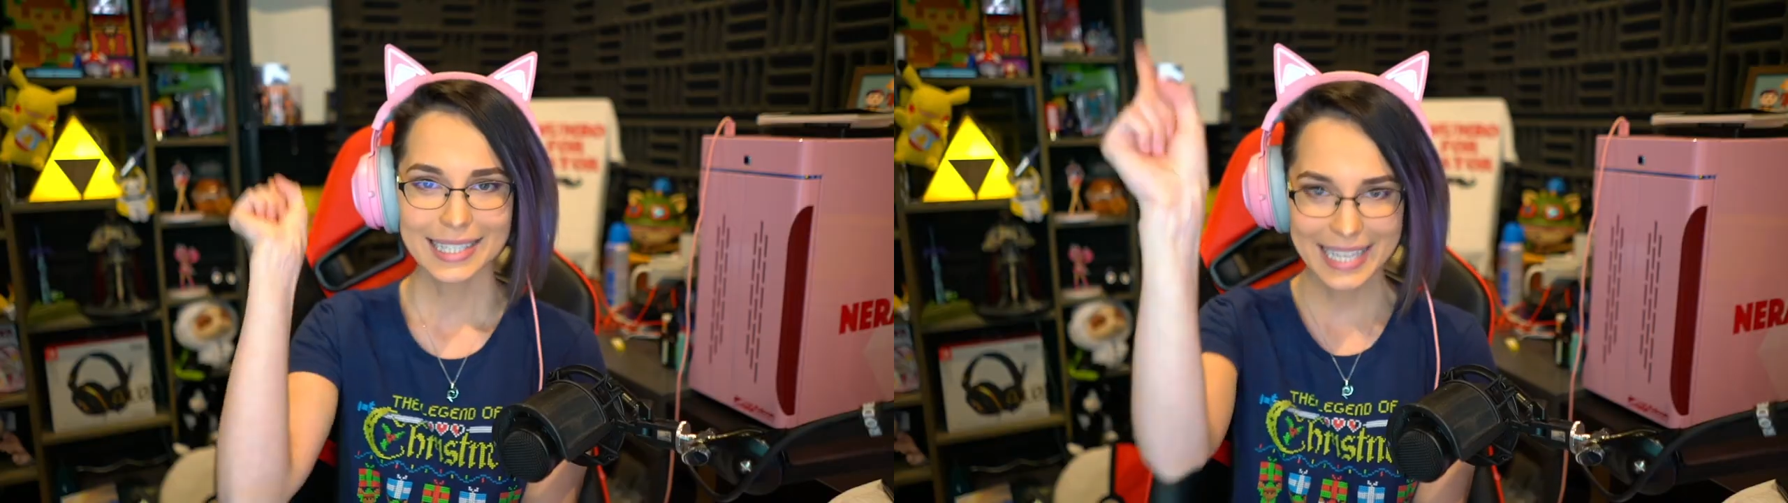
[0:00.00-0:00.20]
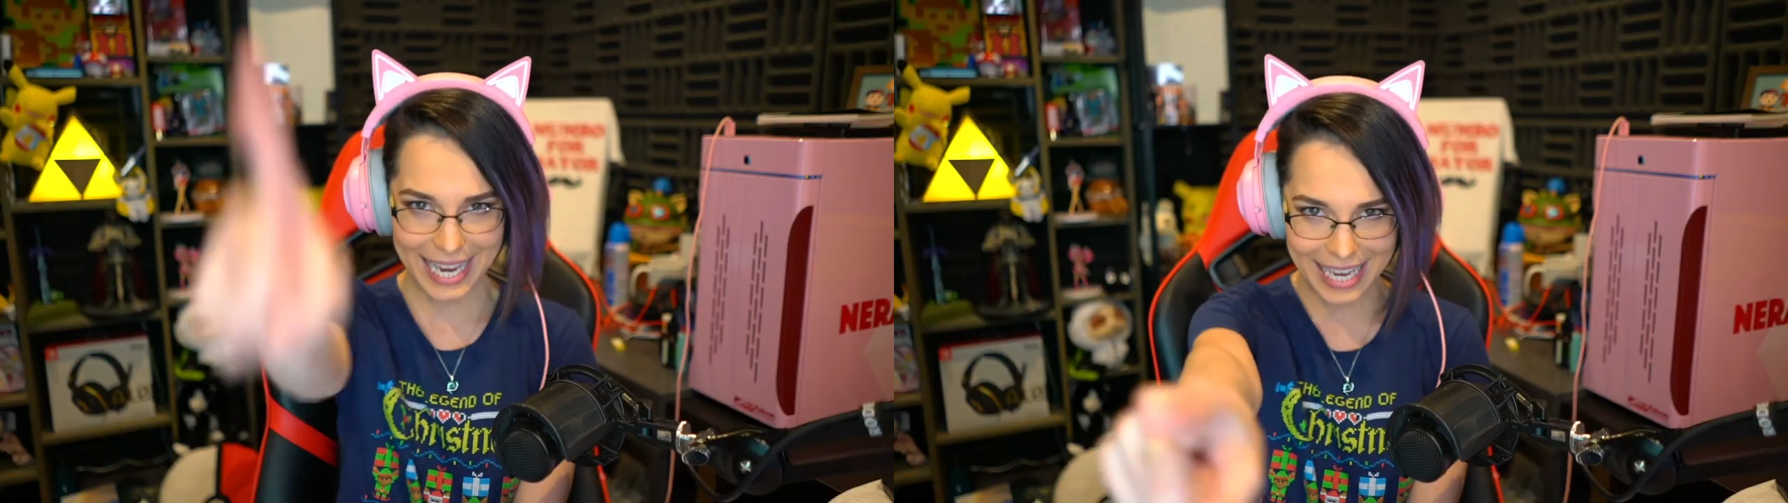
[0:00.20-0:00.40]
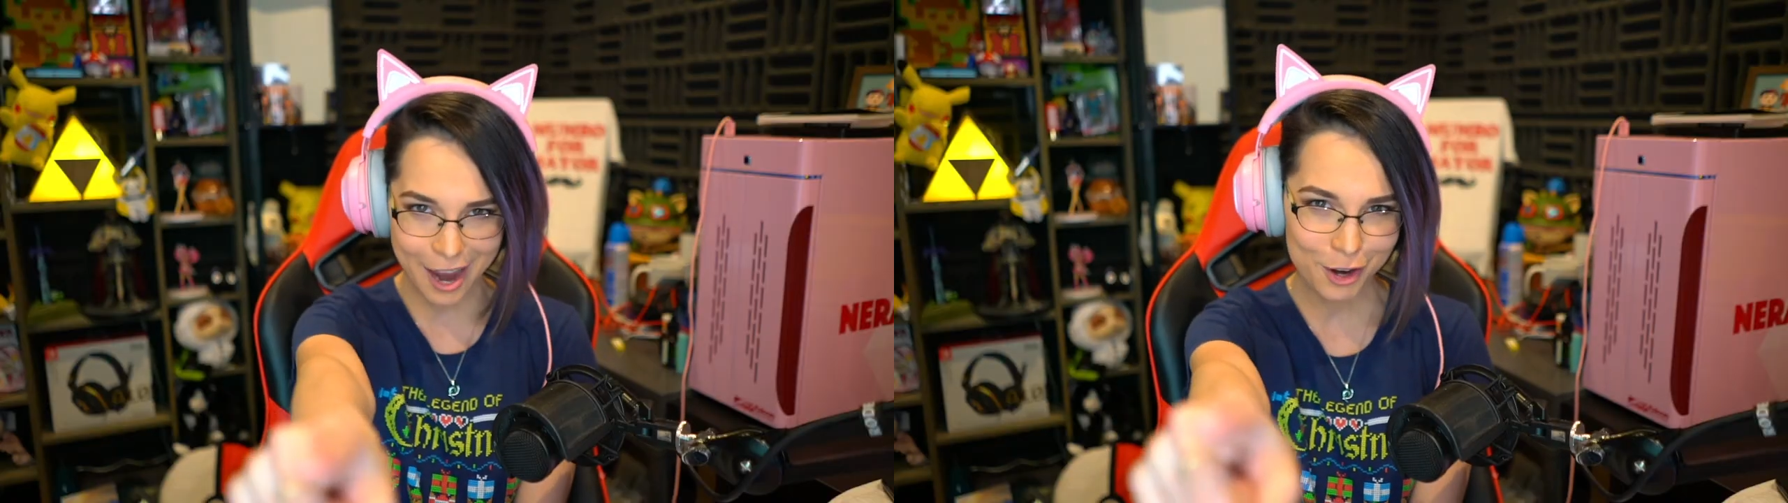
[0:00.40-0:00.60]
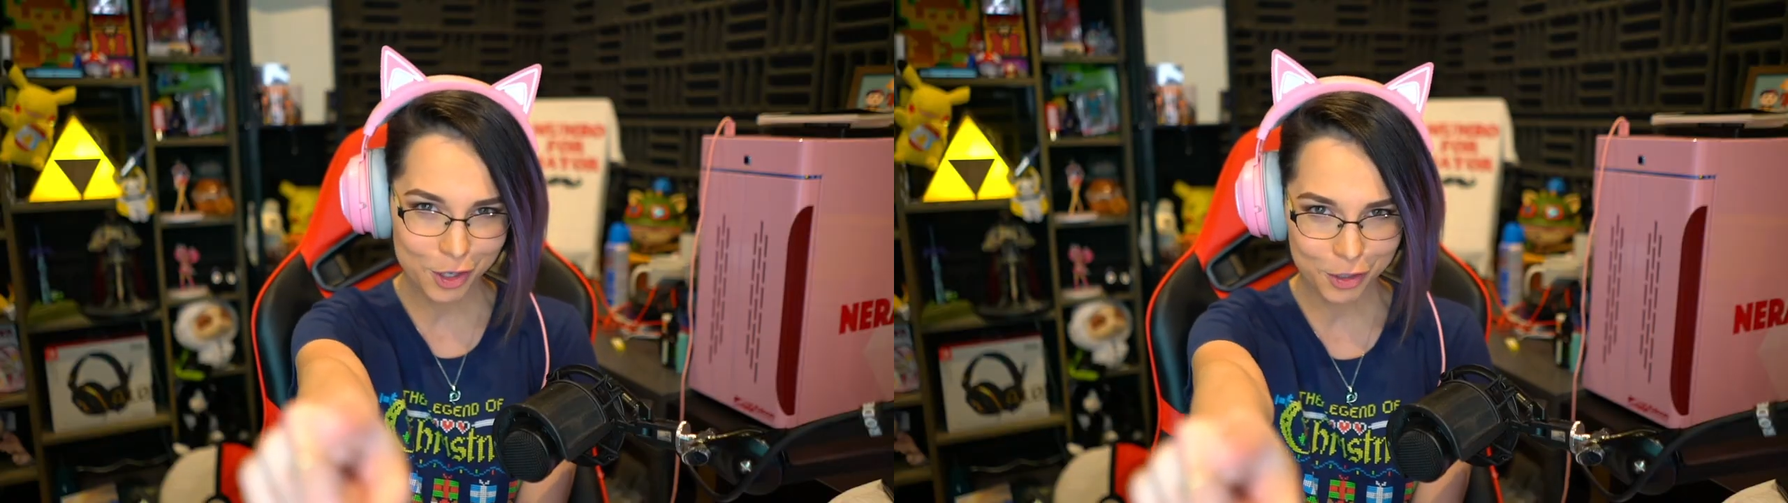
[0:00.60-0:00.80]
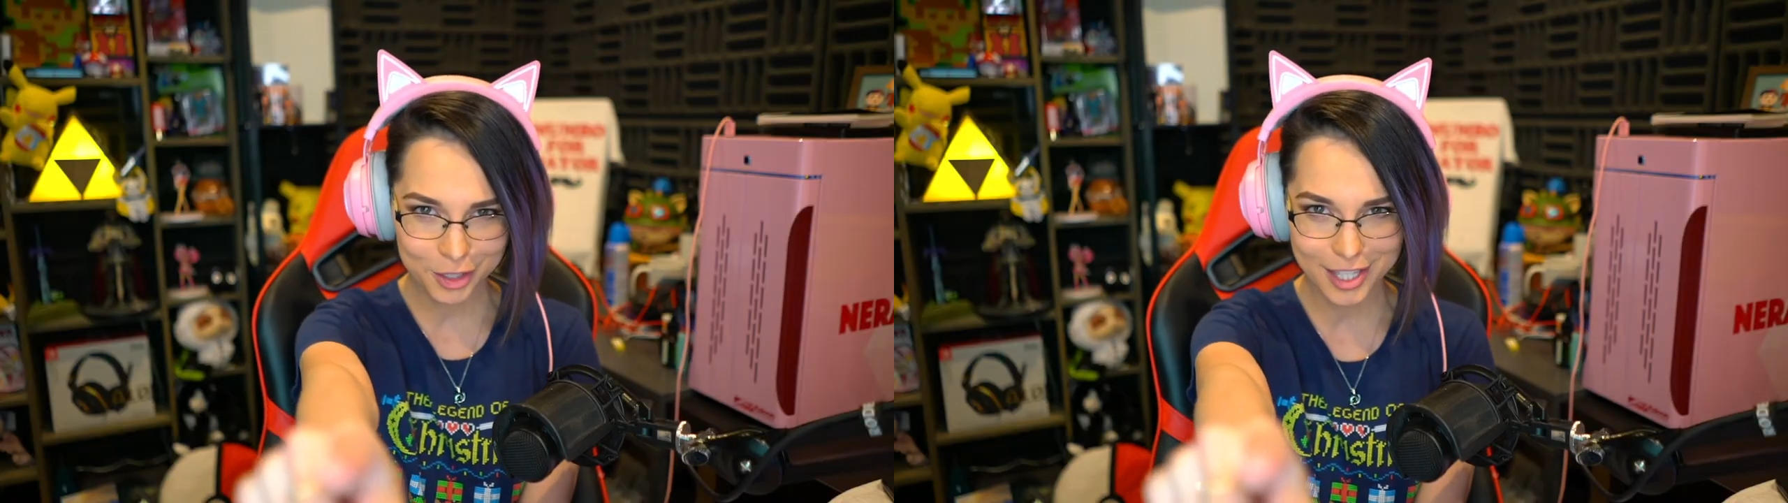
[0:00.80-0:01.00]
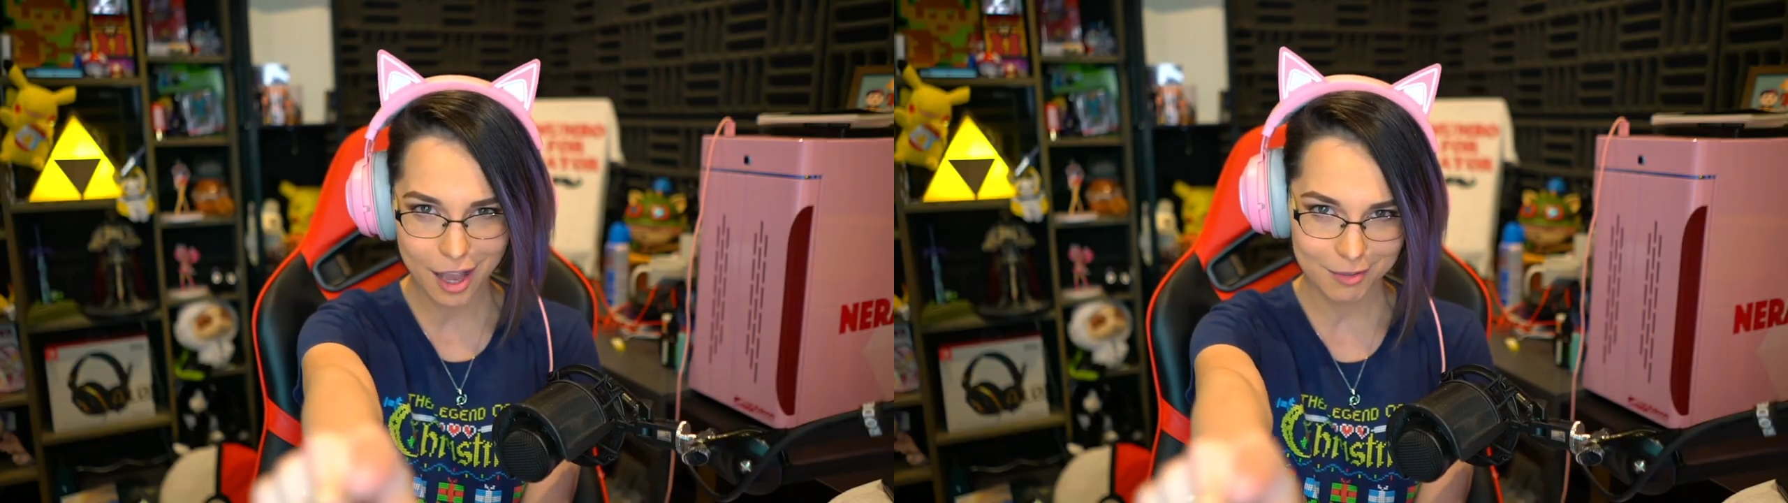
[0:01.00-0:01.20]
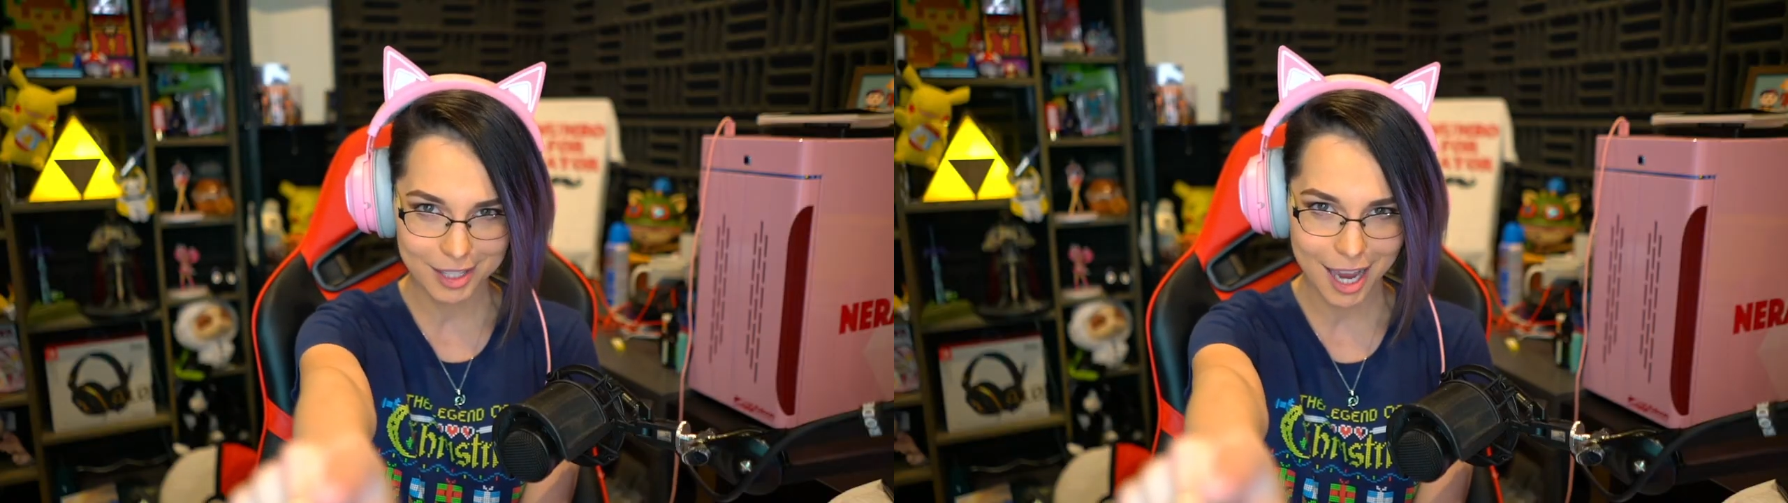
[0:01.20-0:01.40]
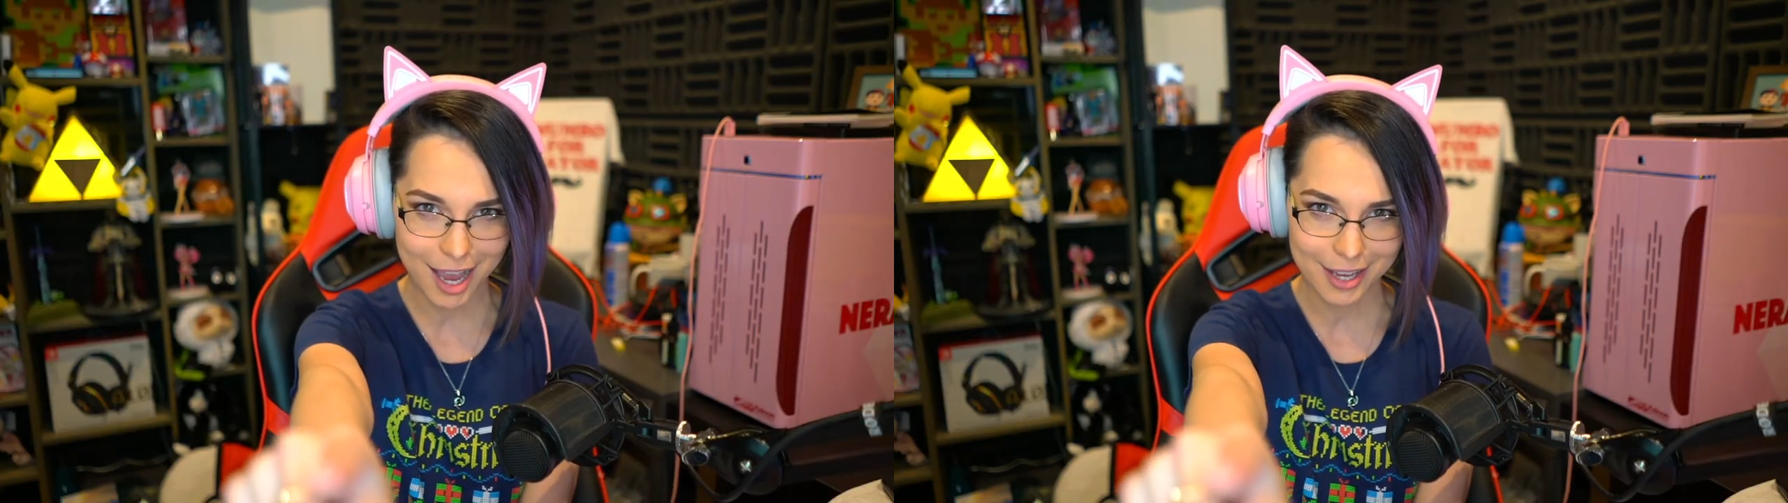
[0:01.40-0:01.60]
Take care of
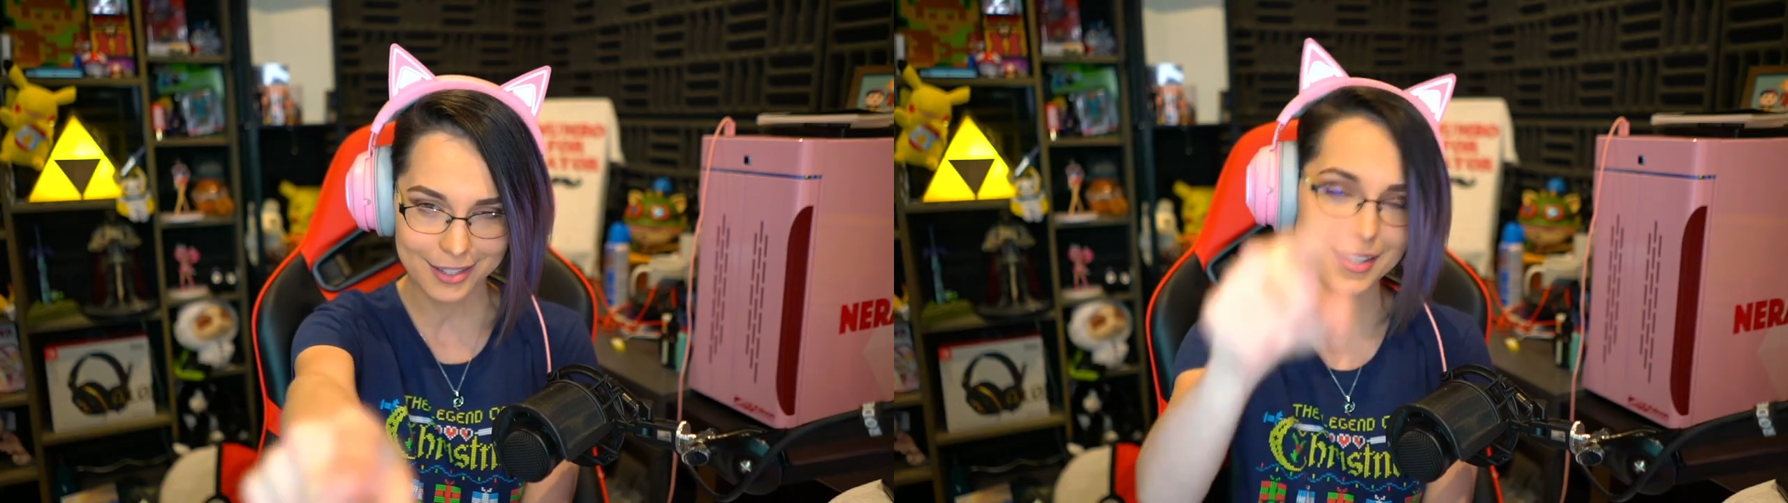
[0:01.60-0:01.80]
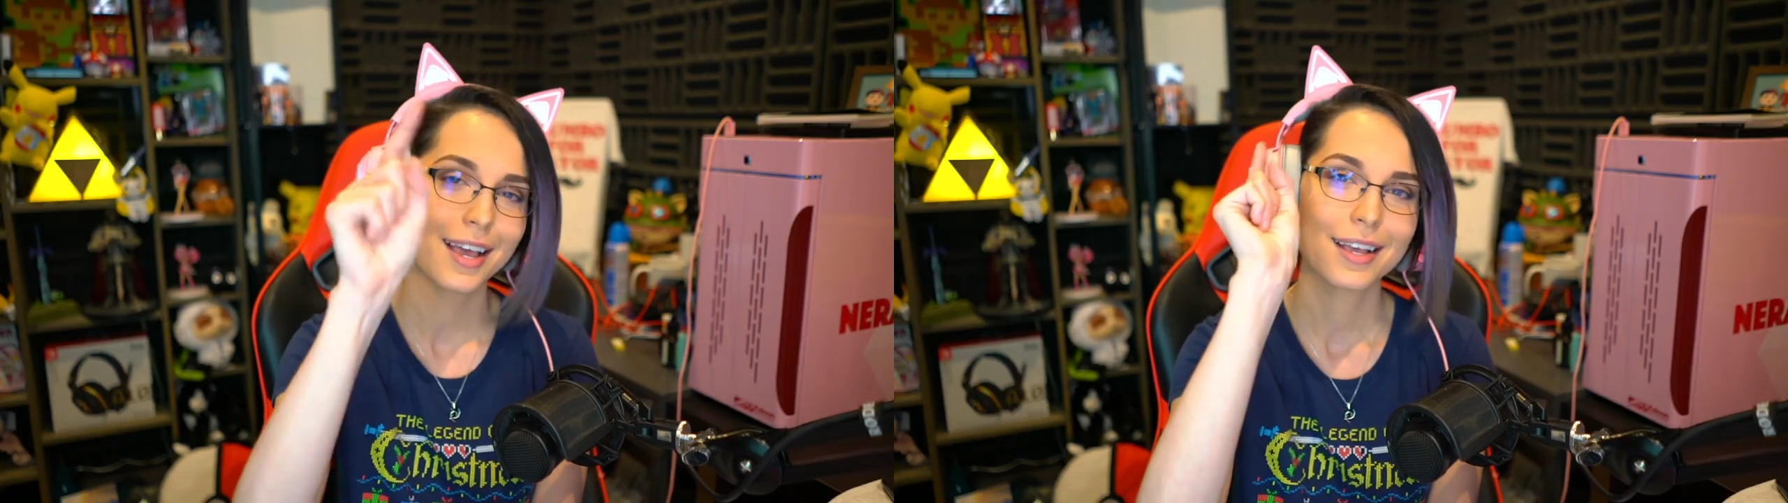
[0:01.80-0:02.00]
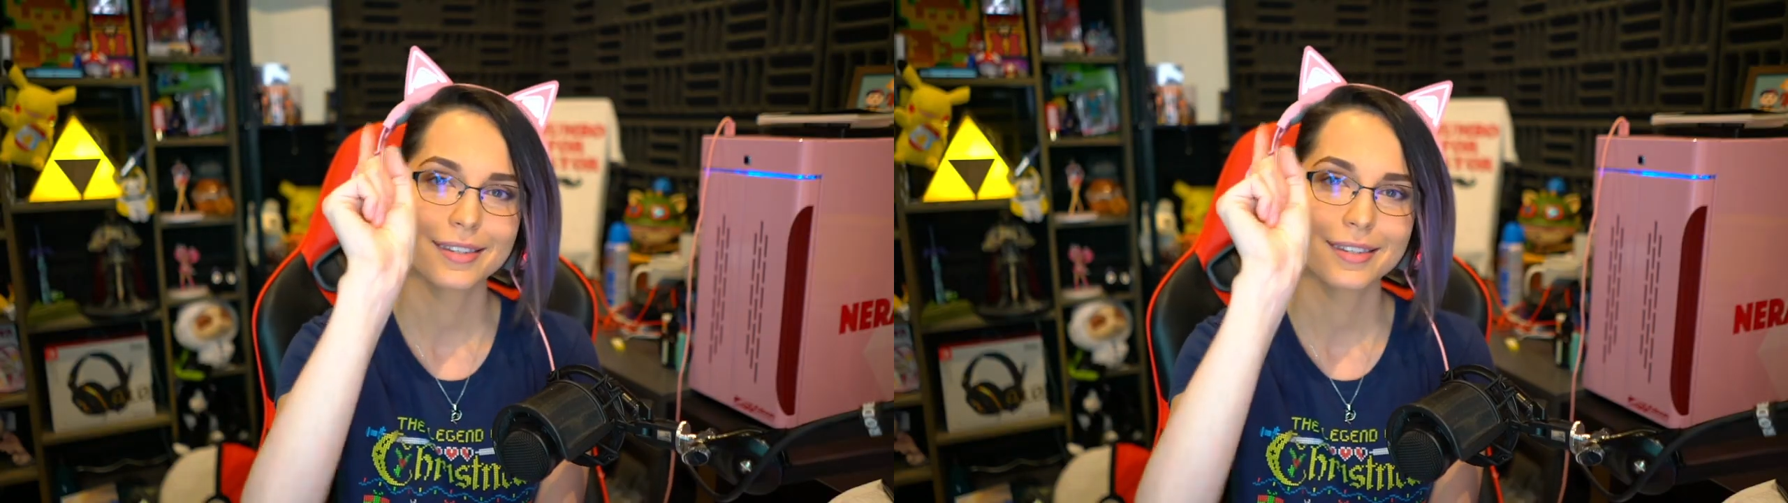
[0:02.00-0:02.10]
yourselves, guys.